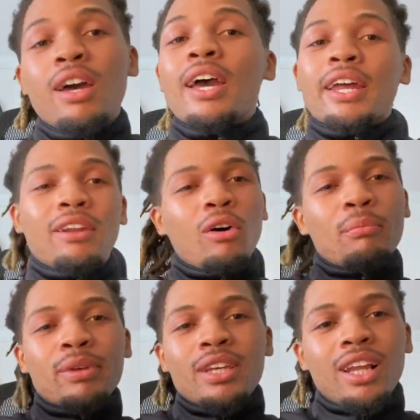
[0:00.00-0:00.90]
And don't
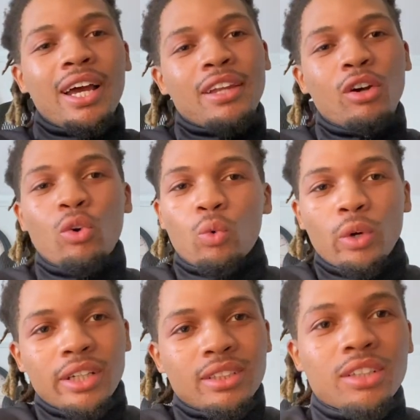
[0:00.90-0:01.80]
be like, don't
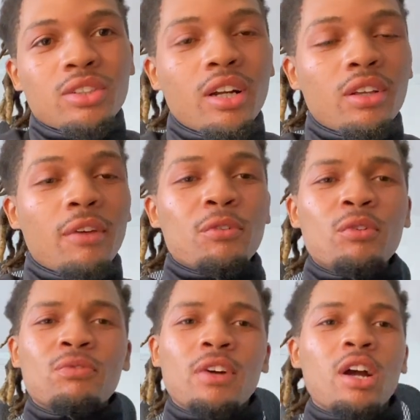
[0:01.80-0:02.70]
rush and try to, if you
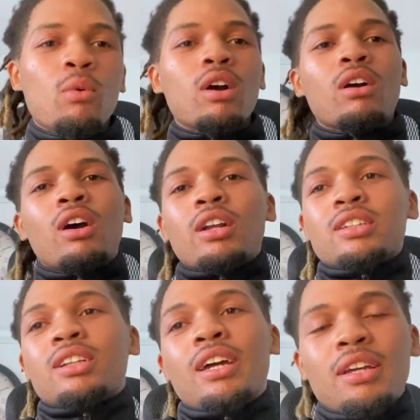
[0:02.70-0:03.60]
find one car that's
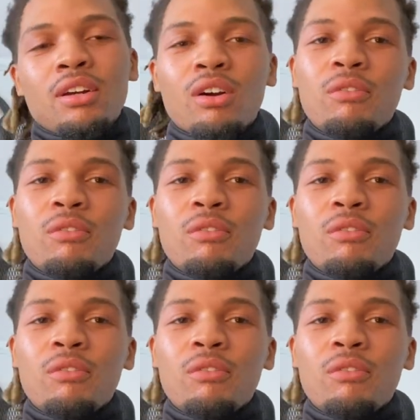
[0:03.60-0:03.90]
like